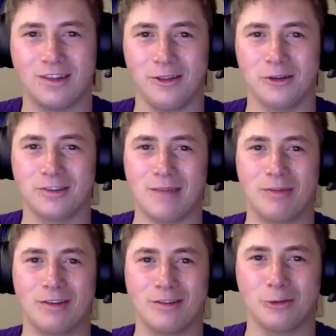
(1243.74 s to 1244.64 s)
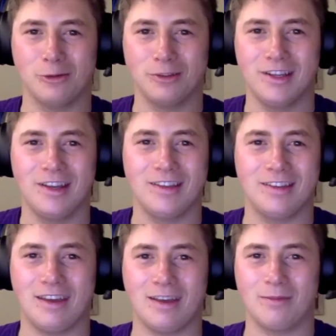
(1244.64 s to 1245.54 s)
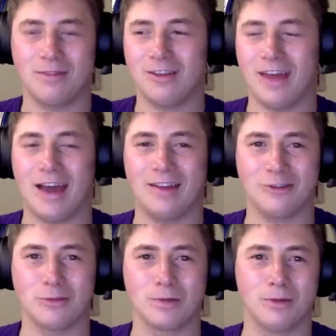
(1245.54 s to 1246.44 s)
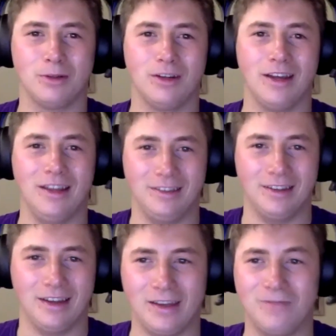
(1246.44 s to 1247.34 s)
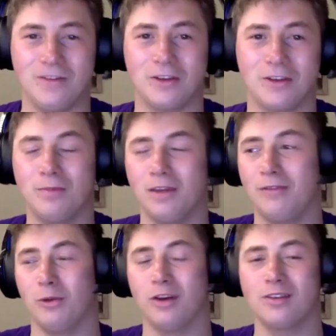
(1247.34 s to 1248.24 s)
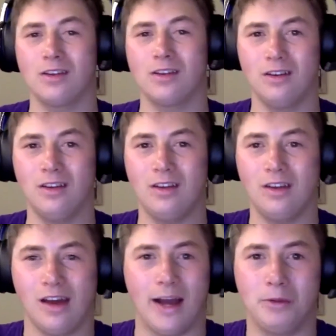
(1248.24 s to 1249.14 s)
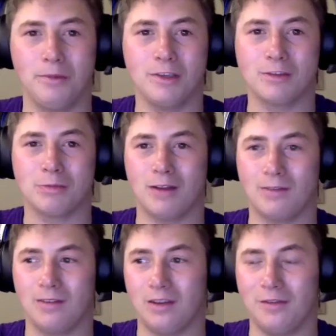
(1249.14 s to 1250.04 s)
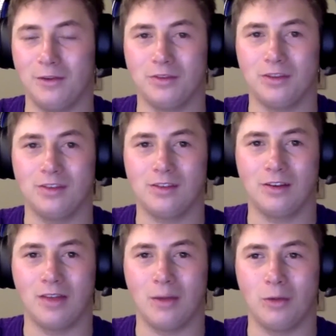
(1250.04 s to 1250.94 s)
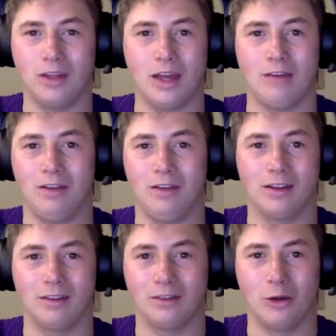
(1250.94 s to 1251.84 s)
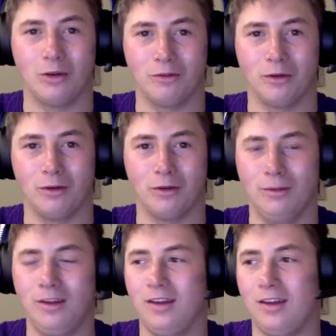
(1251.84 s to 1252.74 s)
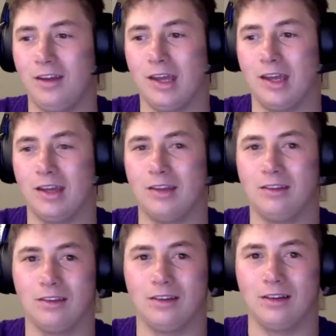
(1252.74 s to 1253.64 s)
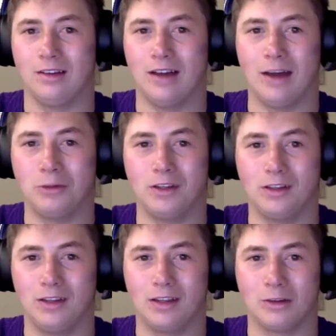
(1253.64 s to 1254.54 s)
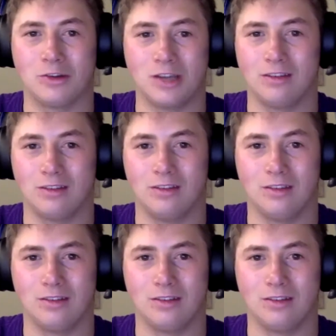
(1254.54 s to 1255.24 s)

little stepping stools to take him to that Super Bowl. And if it was a year, I wouldn't be surprised if it was this year. They really have a lot going for him, and I really like their chances this